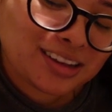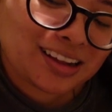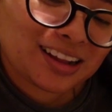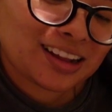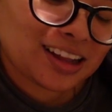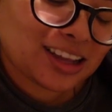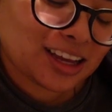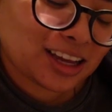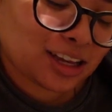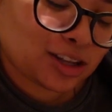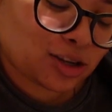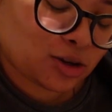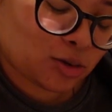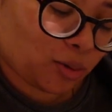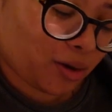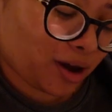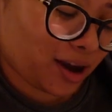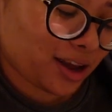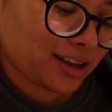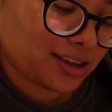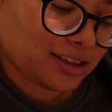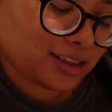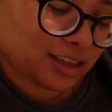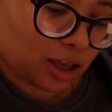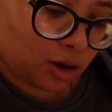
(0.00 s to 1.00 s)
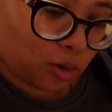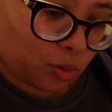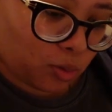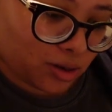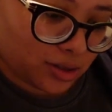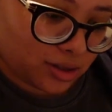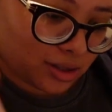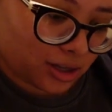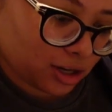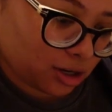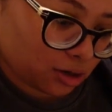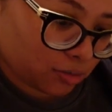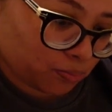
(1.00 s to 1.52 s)
to click twice. Like
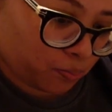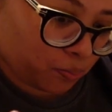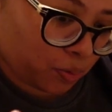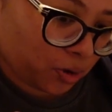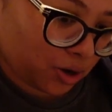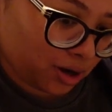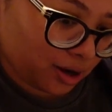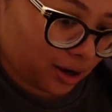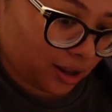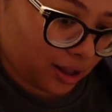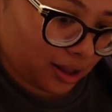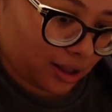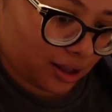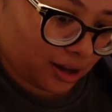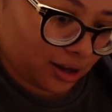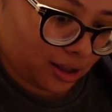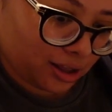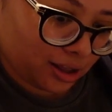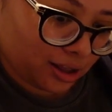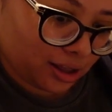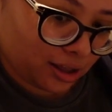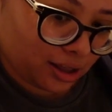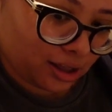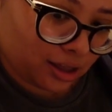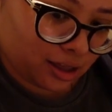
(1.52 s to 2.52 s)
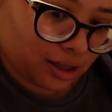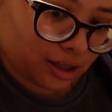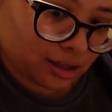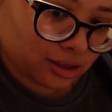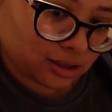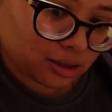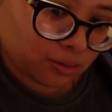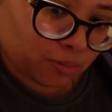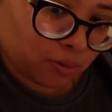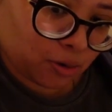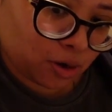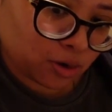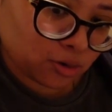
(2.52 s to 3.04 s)
once I put it in, it's
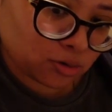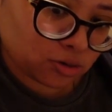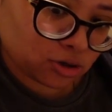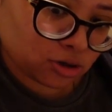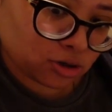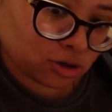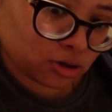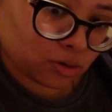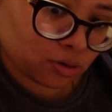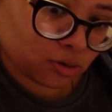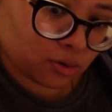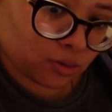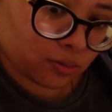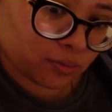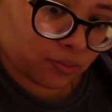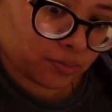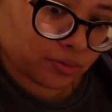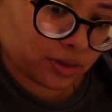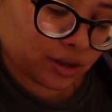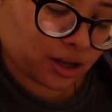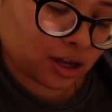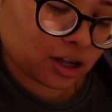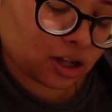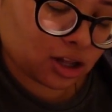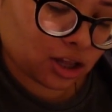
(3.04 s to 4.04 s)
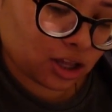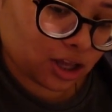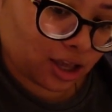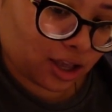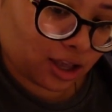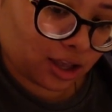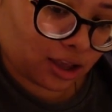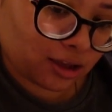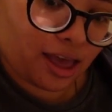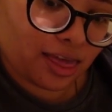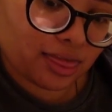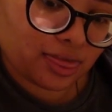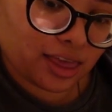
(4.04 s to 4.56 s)
supposed to
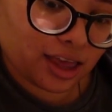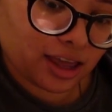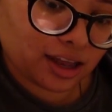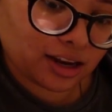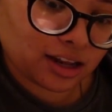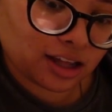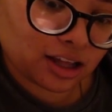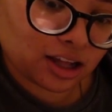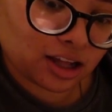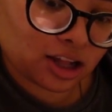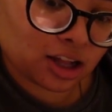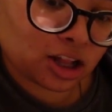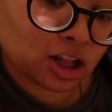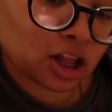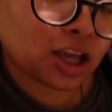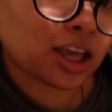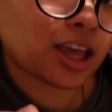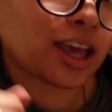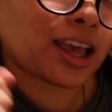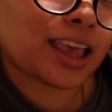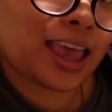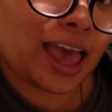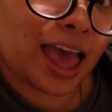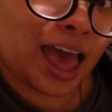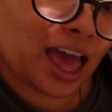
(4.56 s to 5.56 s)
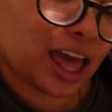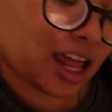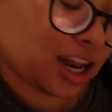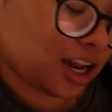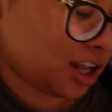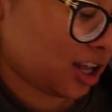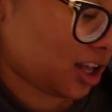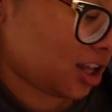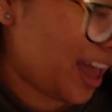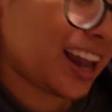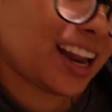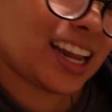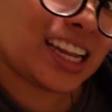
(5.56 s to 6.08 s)
click and then click
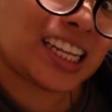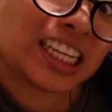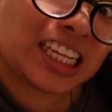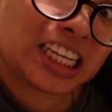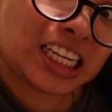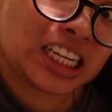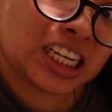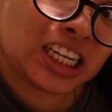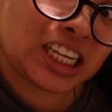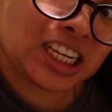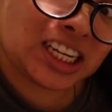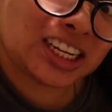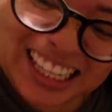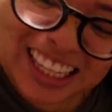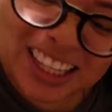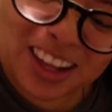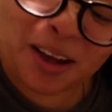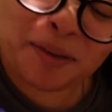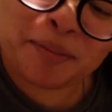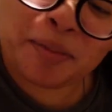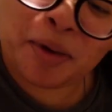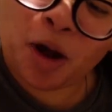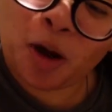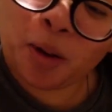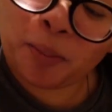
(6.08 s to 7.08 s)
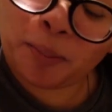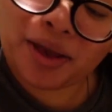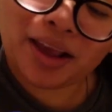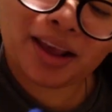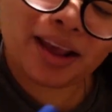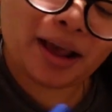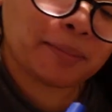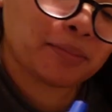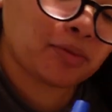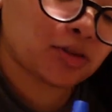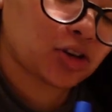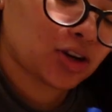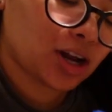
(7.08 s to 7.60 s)
again, and it didn't. So
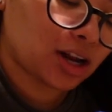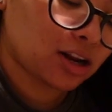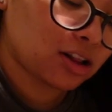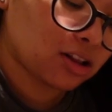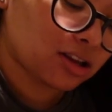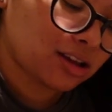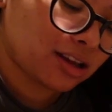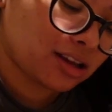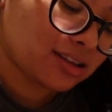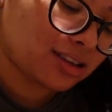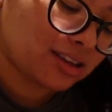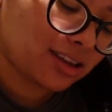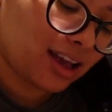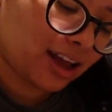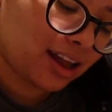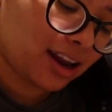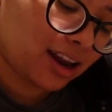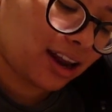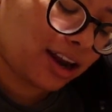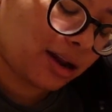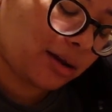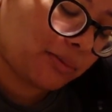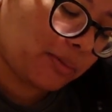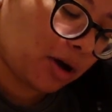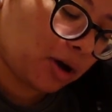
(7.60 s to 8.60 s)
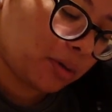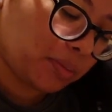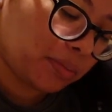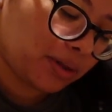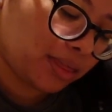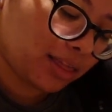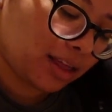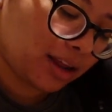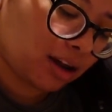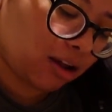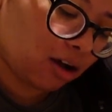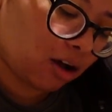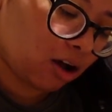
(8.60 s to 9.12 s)
I'm trying to look inside and I'm hoping
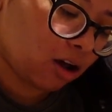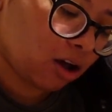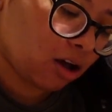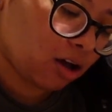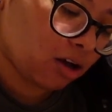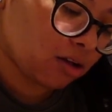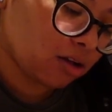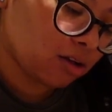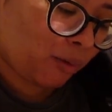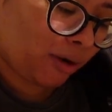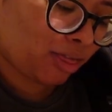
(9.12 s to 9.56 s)
that it all